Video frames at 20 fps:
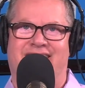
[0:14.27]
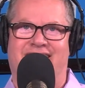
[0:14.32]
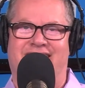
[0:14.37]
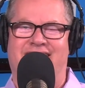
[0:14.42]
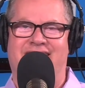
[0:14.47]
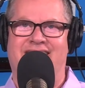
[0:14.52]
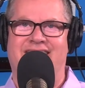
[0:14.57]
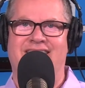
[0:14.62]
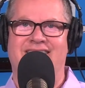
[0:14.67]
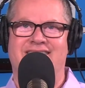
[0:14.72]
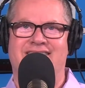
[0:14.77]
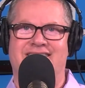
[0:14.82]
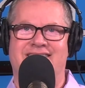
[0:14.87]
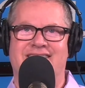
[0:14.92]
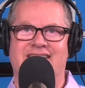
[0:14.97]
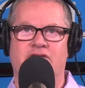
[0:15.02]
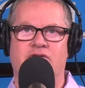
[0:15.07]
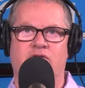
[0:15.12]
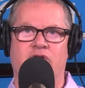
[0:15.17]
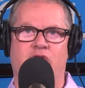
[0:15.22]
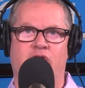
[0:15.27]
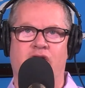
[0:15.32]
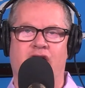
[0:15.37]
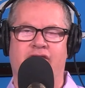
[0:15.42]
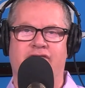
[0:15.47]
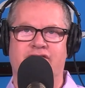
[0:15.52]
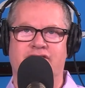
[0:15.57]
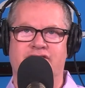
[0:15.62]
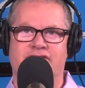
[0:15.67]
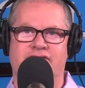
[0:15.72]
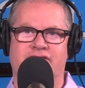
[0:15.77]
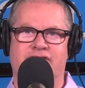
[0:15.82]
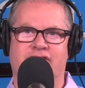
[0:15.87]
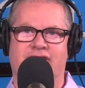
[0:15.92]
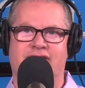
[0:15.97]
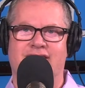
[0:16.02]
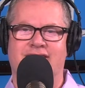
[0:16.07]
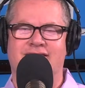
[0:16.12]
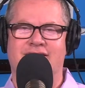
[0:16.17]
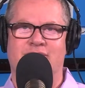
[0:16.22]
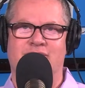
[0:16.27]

Uh, he's a senior loan officer. I think